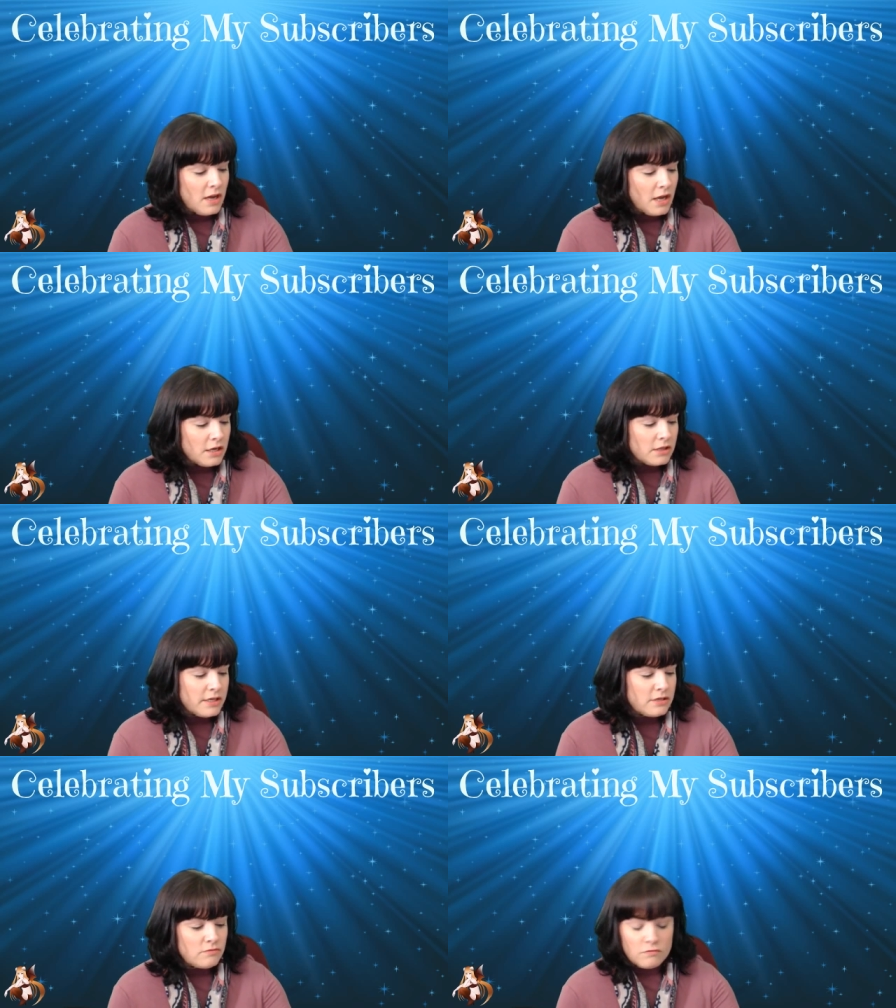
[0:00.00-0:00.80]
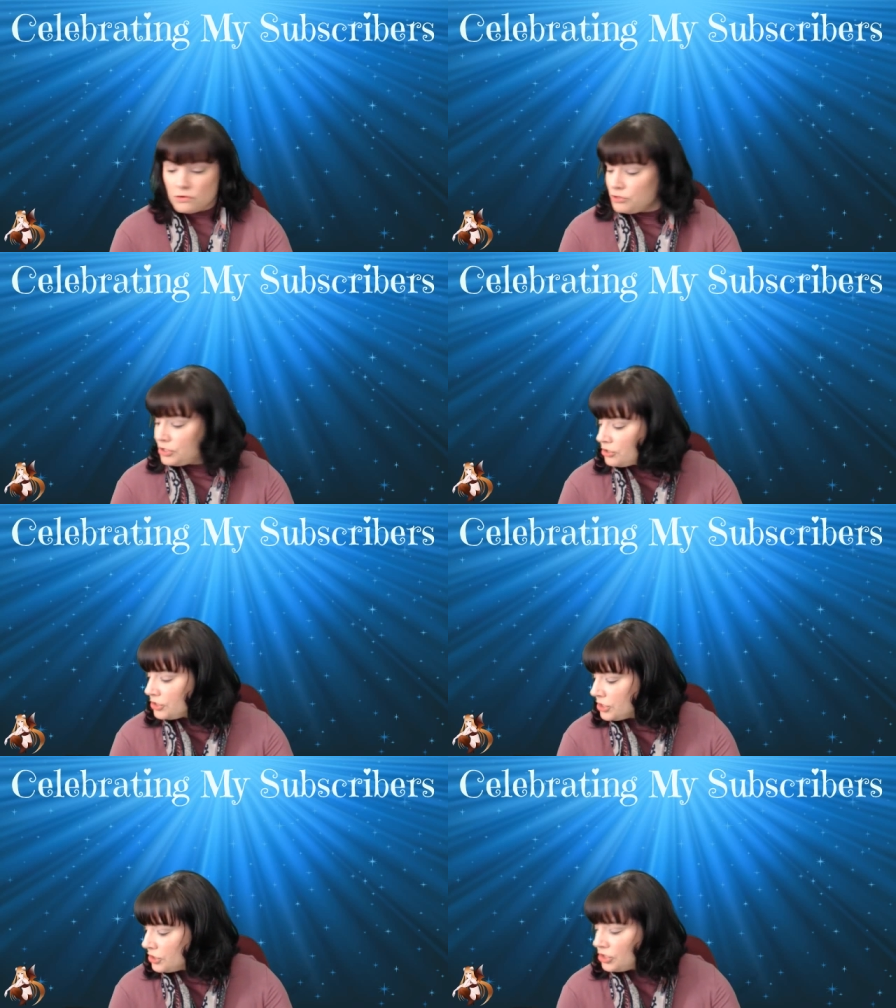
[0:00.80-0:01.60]
ugly
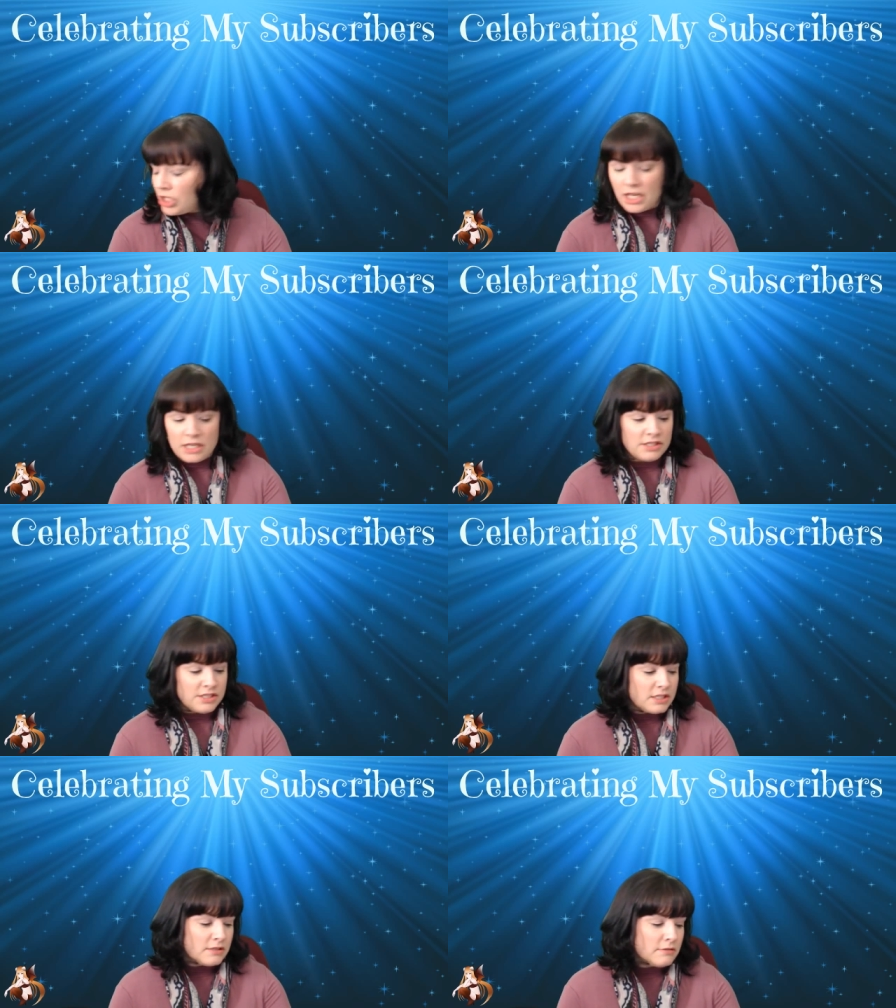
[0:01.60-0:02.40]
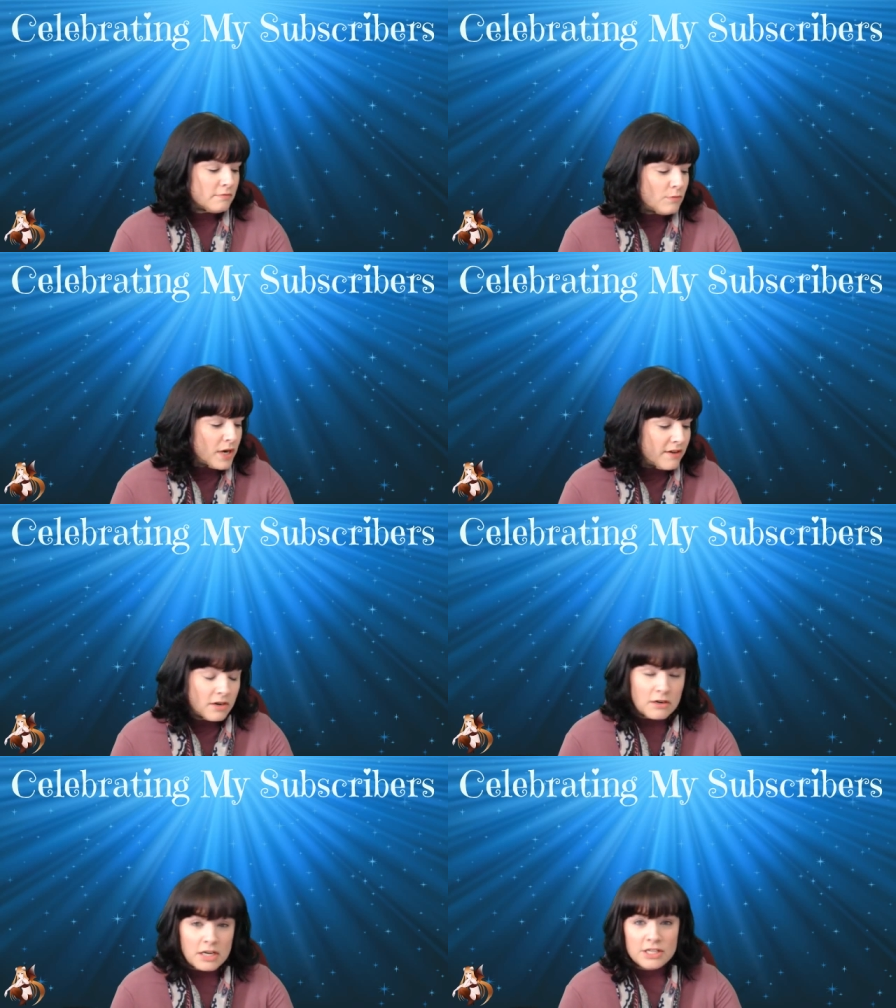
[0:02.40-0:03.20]
roosters and chickens and
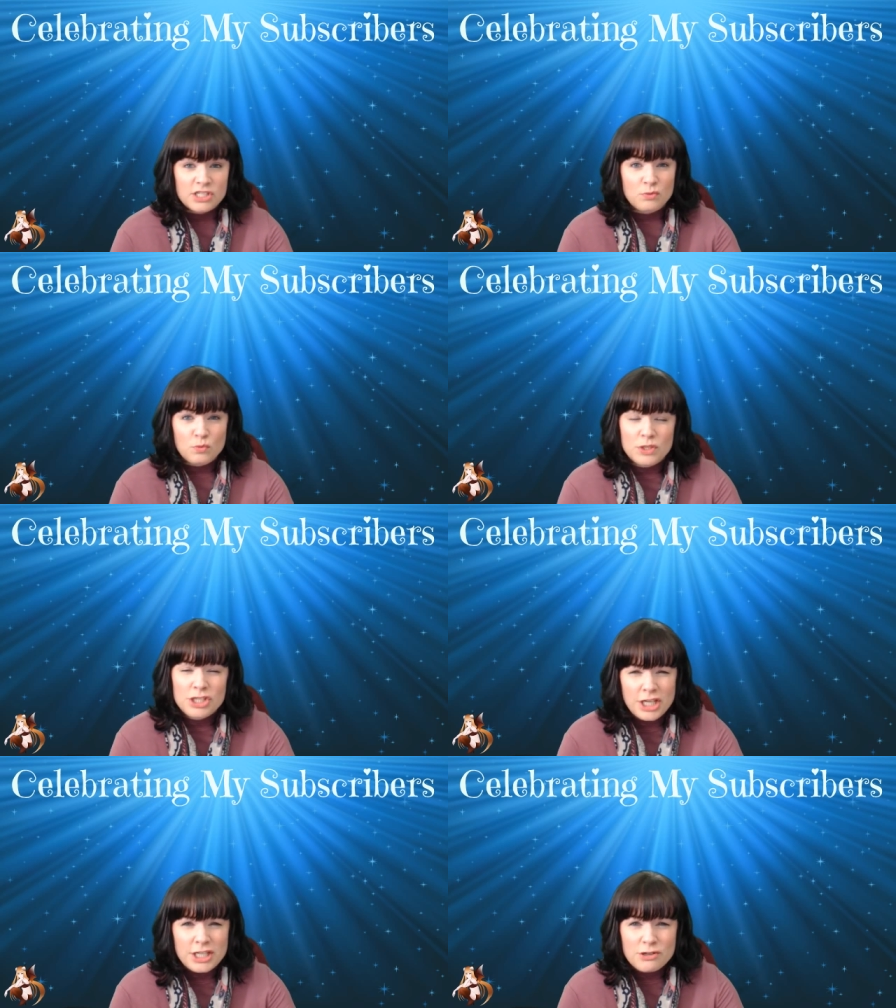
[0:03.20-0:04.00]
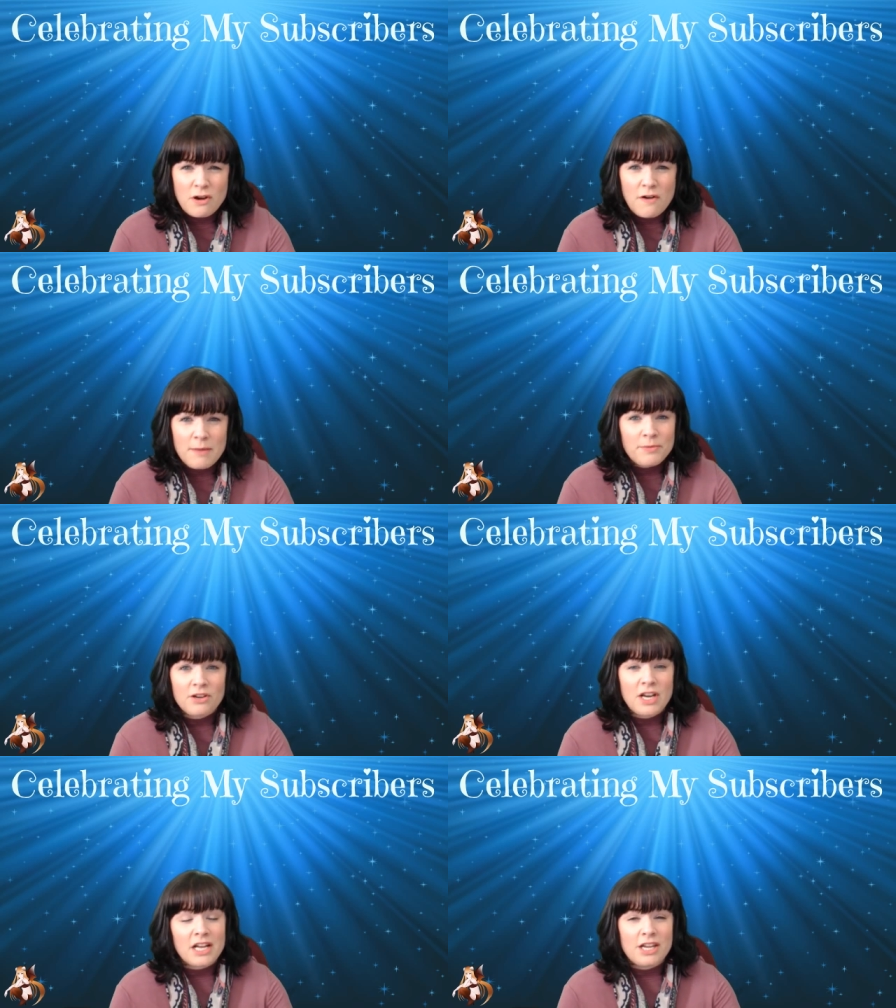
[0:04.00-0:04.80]
whatever, because when chicks grow up, they're
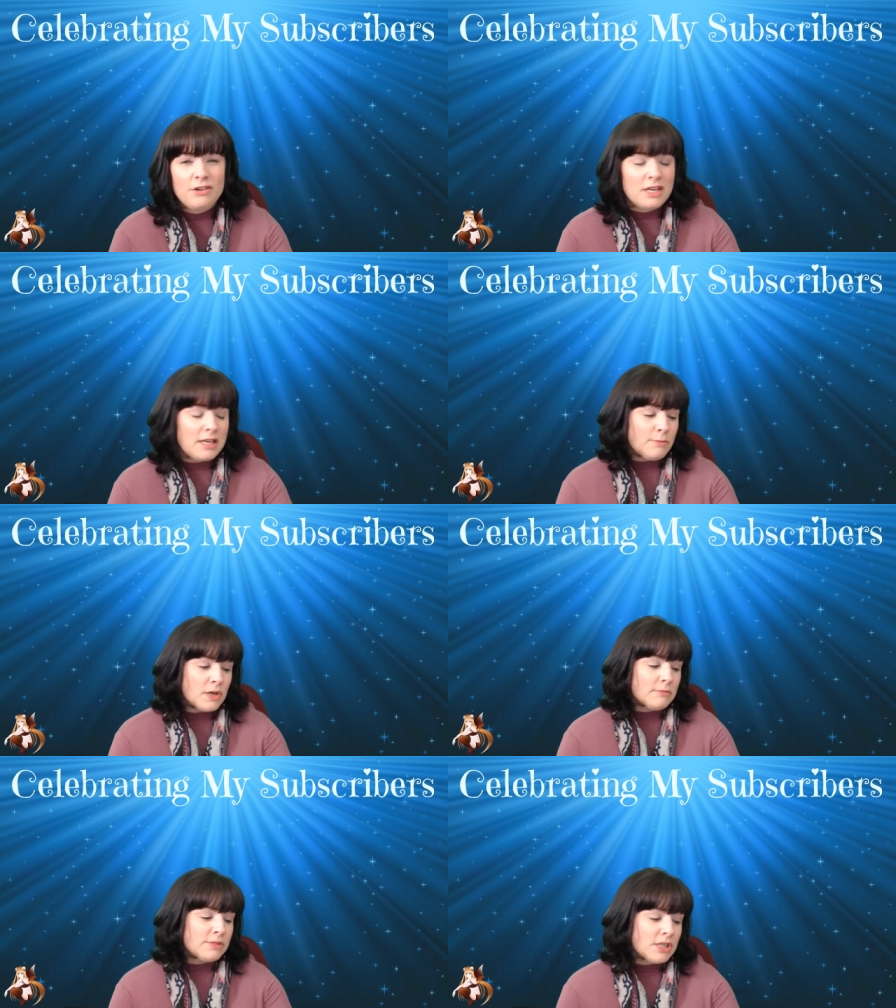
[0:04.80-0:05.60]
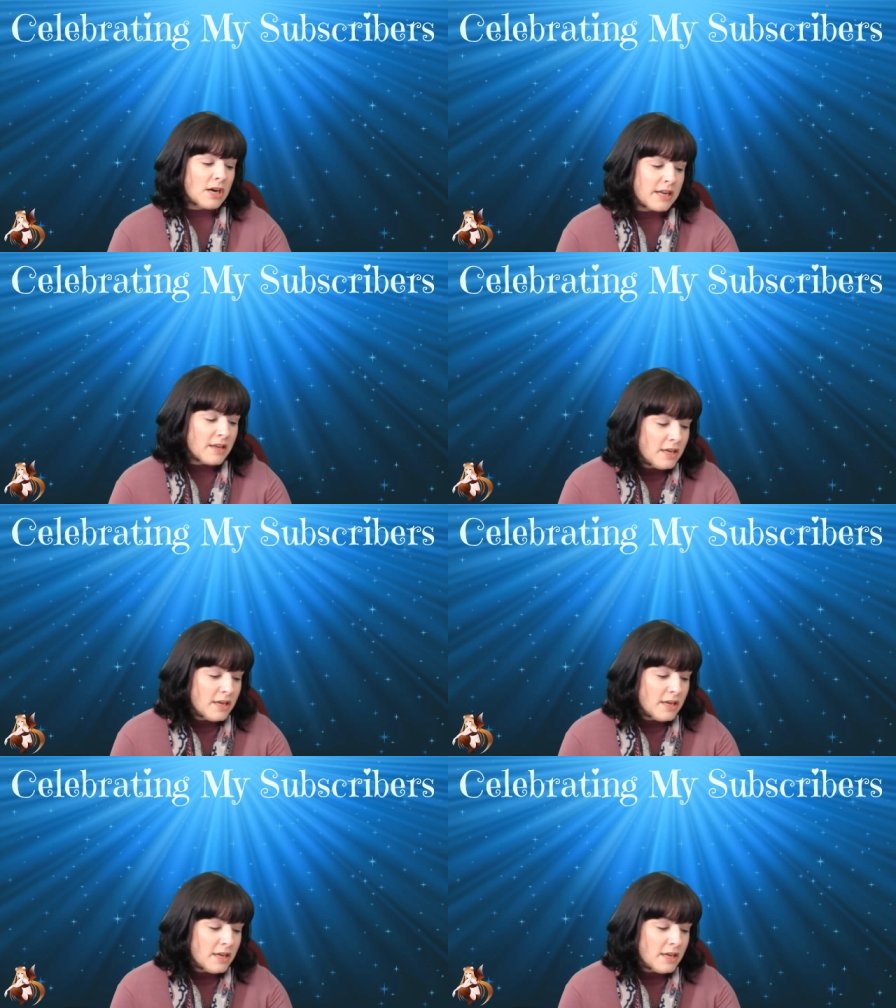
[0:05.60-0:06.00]
not cute anymore. I'm sorry.